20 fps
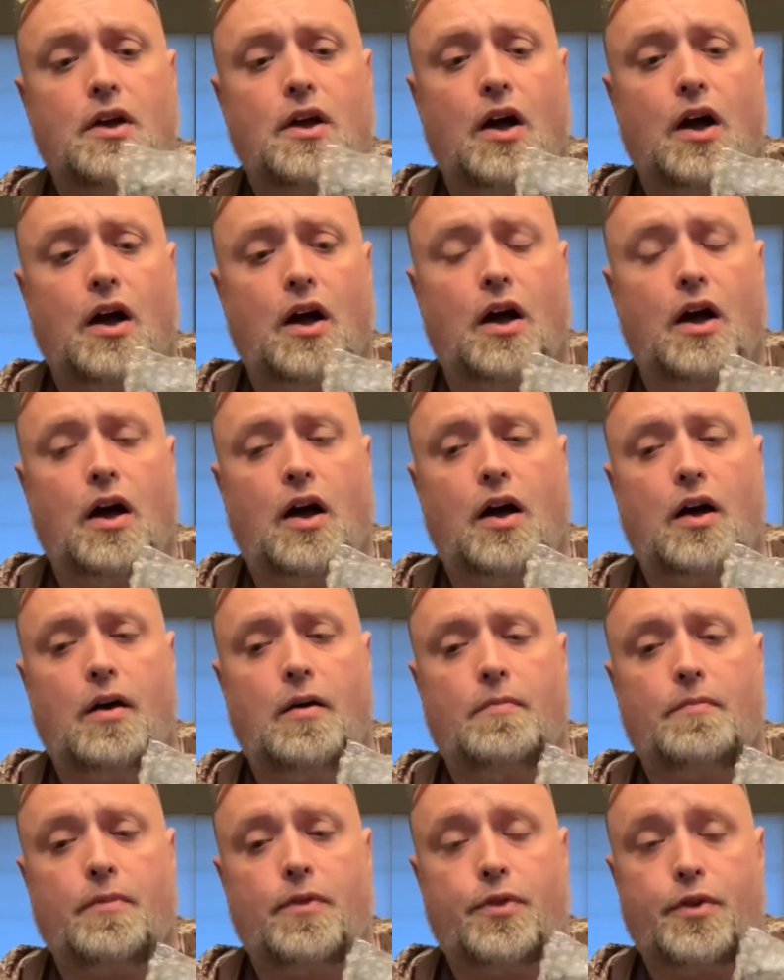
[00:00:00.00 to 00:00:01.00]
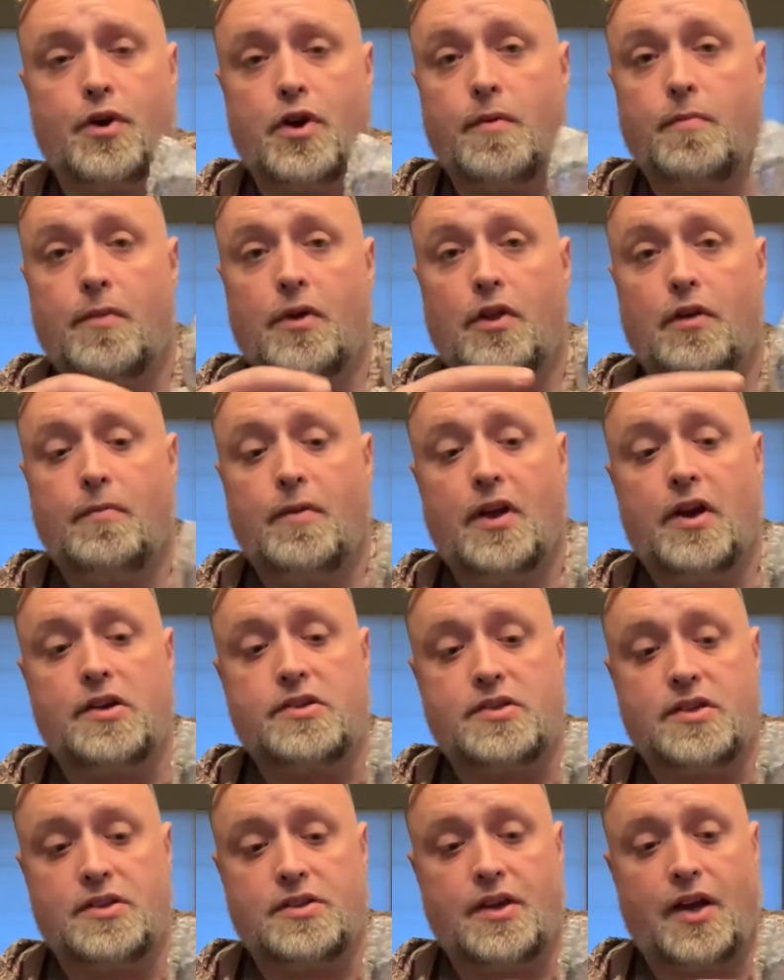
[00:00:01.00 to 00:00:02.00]
30 millimeters
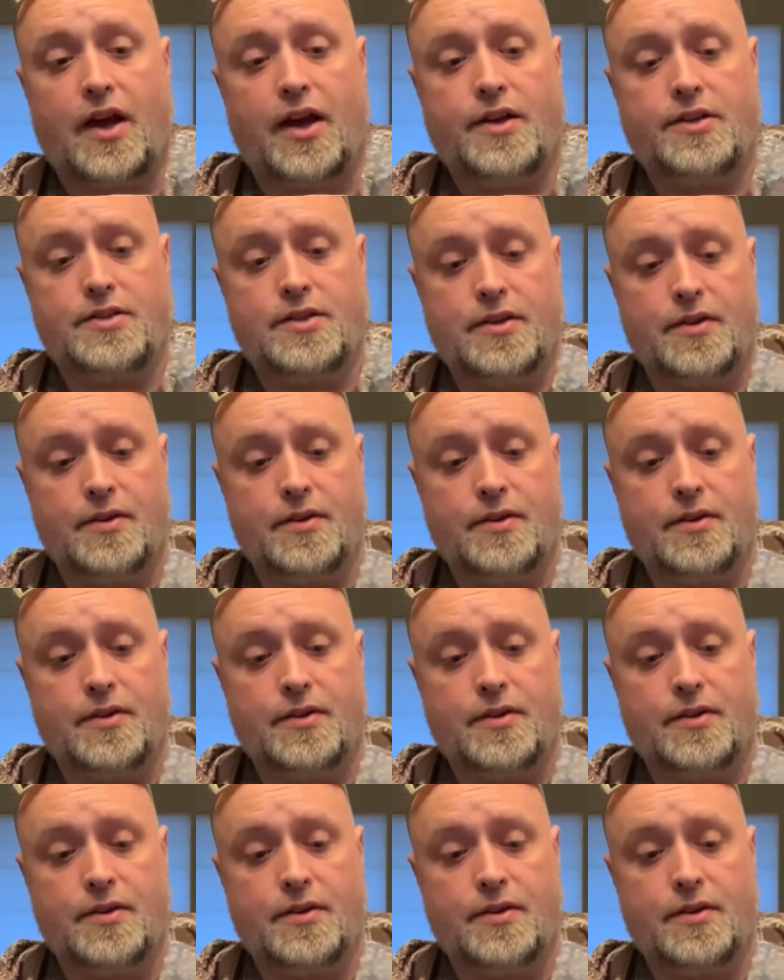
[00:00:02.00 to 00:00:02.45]
the size.